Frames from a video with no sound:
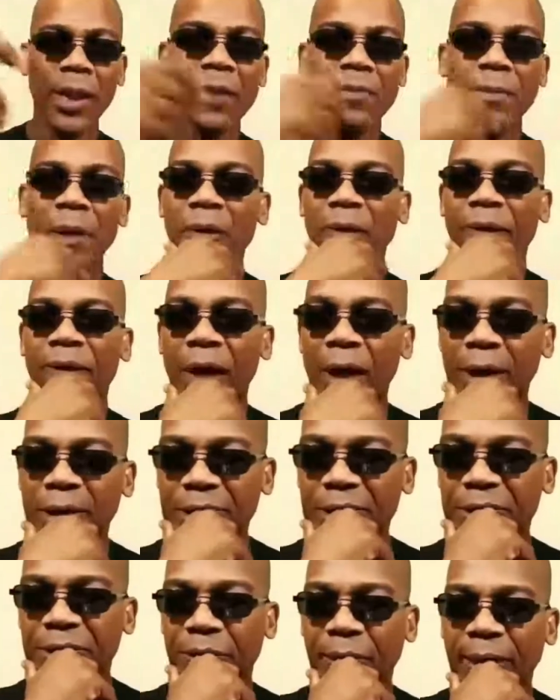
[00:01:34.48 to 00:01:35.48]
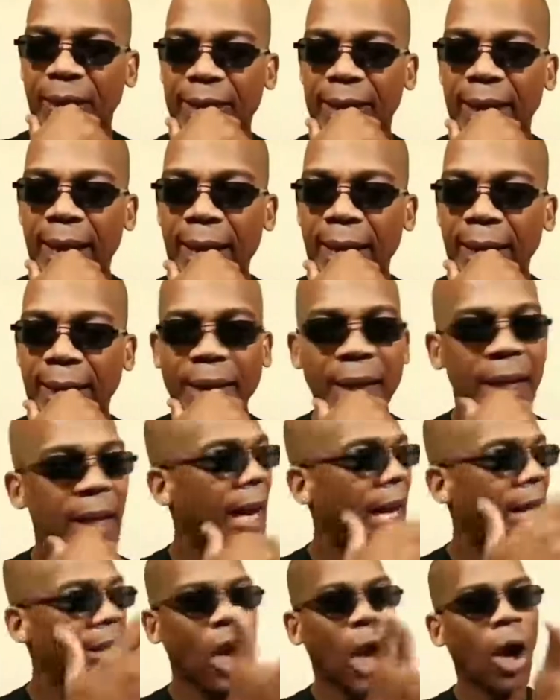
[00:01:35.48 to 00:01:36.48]
motherfuckers are straight lying
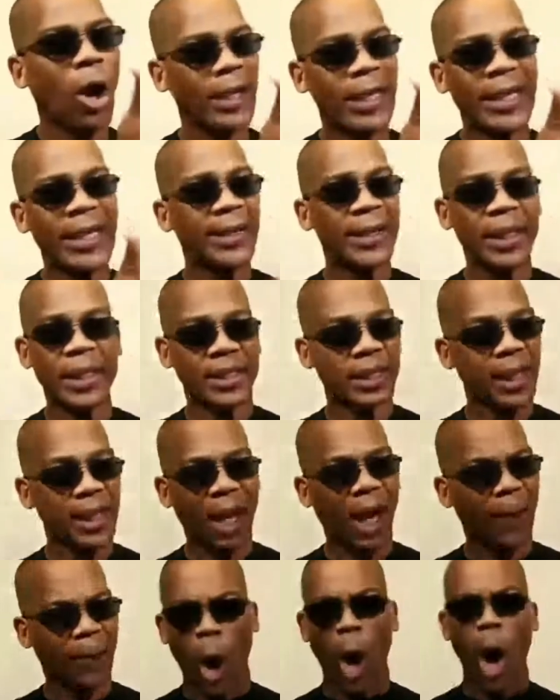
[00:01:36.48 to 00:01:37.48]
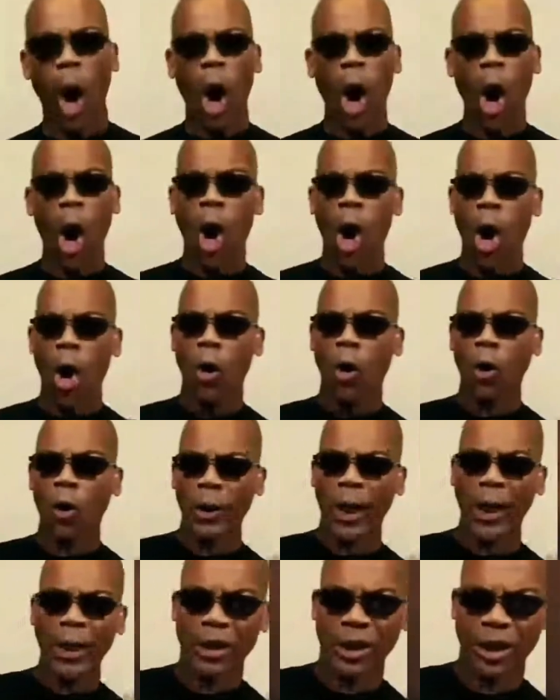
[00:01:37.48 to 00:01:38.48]
and y'all eating this shit up.
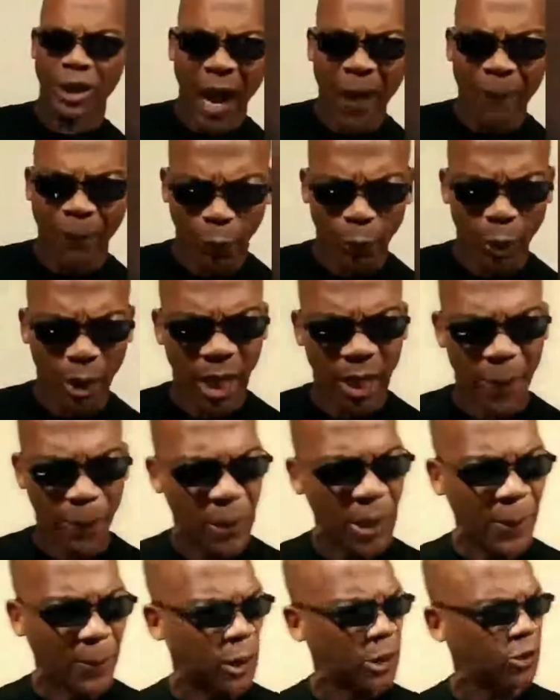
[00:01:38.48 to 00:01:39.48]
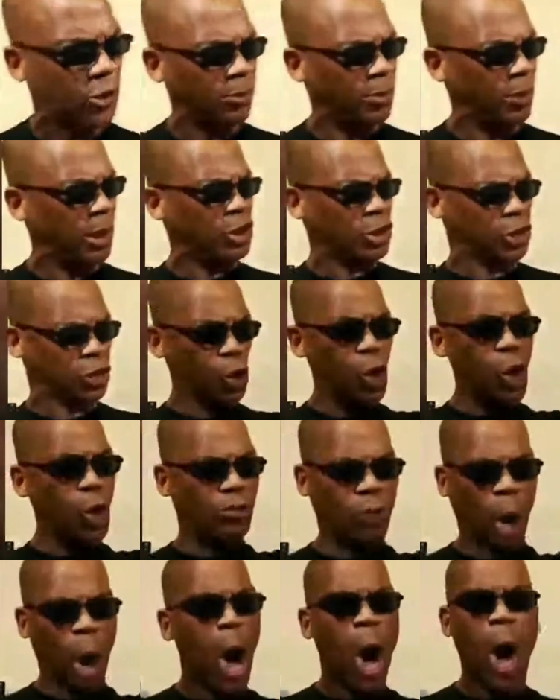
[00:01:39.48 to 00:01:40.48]
Oh, they shot 3 of their people. There's been a
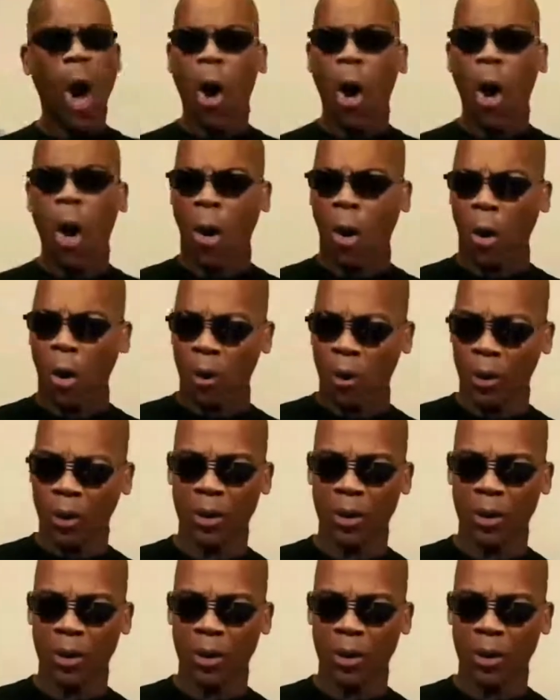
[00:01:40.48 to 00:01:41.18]
shooting. Oh.